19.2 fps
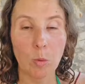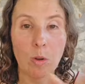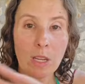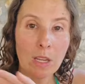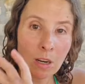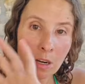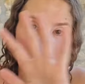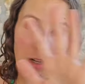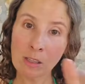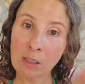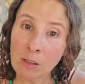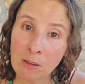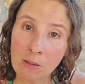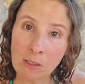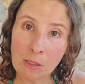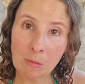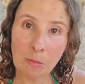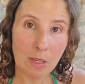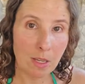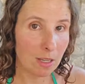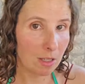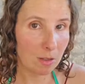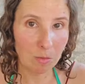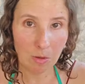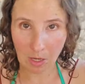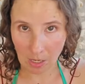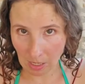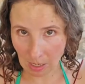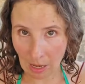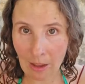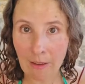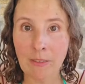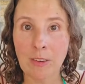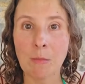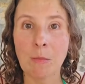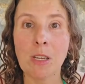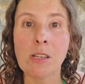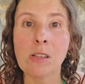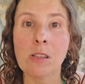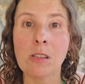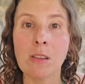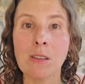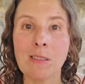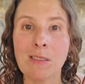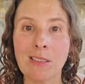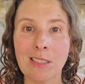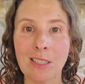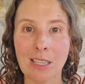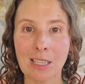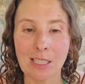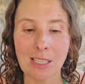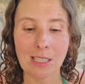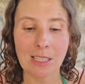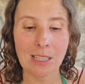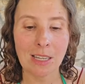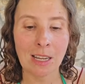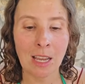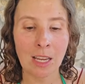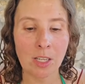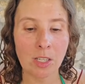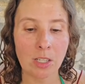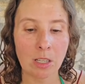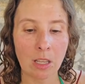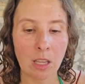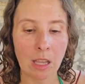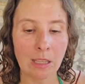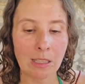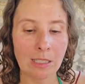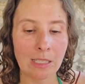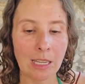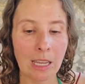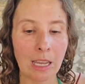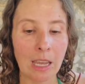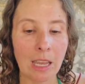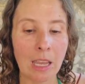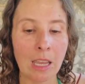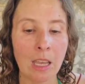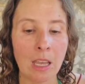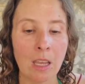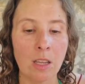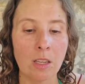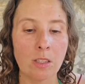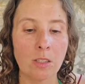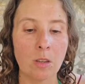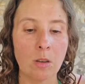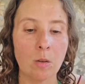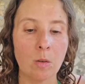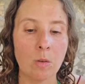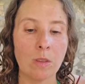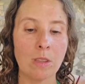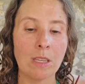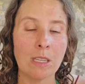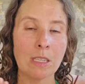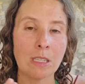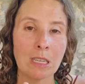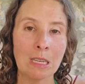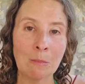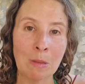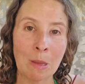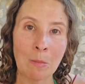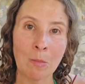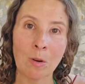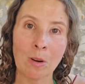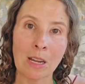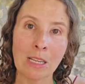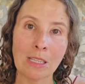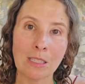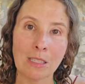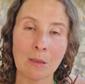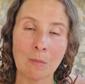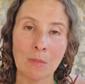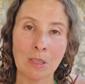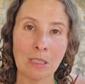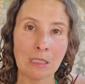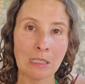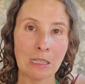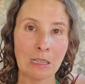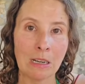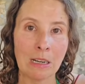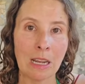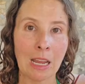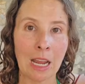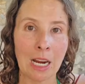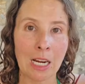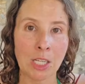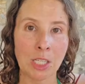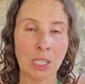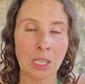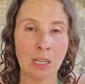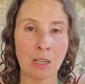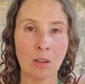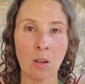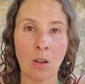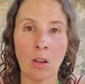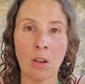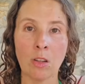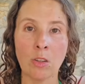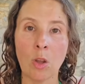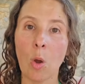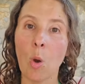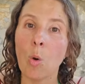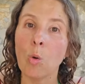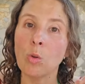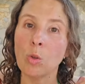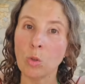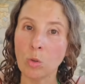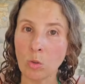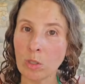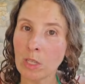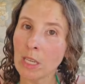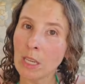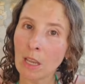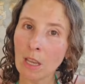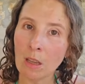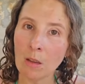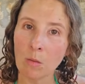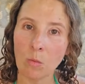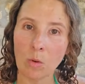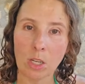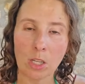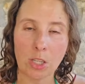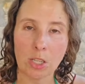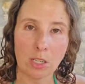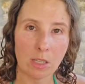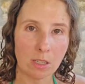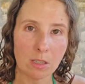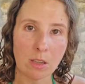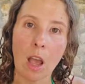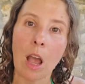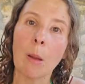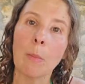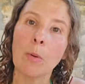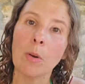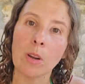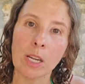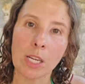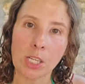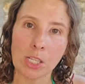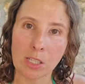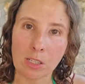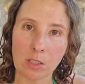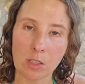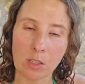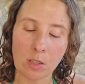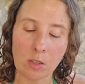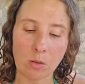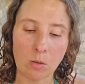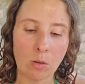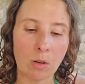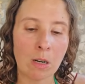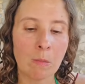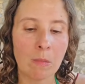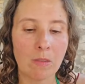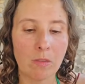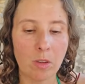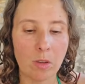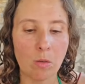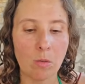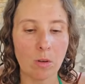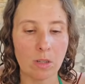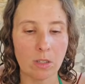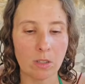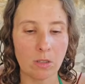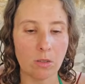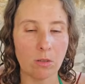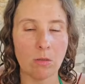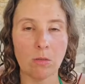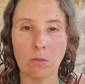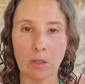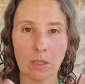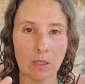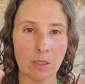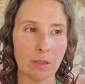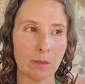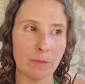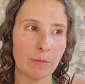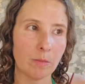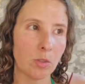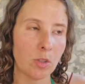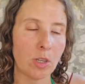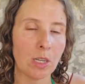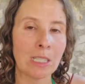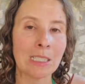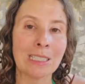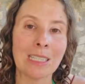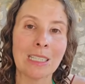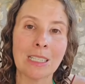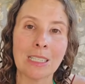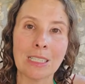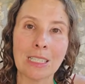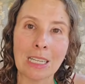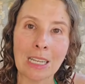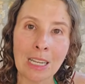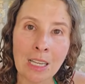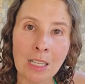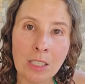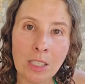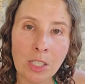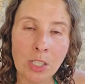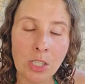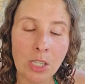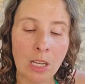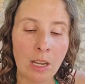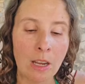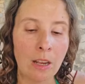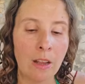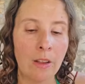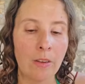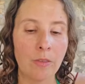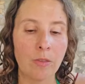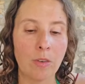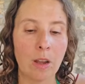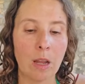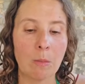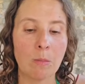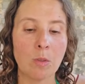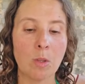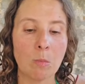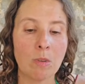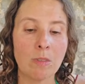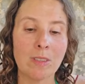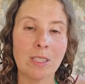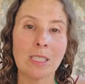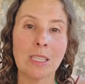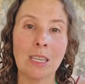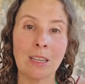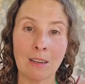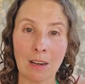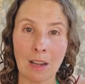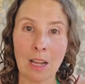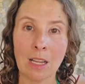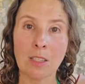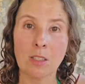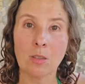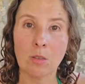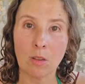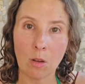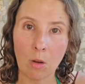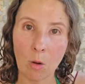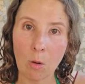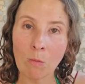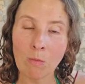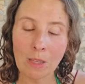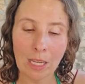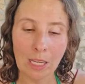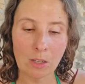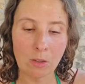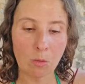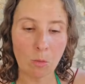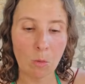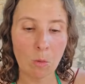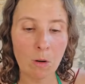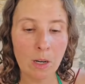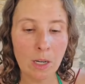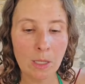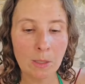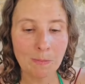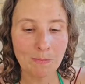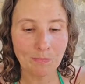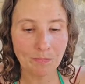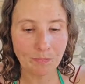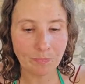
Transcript: we are closed because we have to be closed because it's a national holiday. So this commemorates the military action called Oluja, which is Operation Storm, if you want to translate it into English, from Domovinski Rat, so the Homeland War.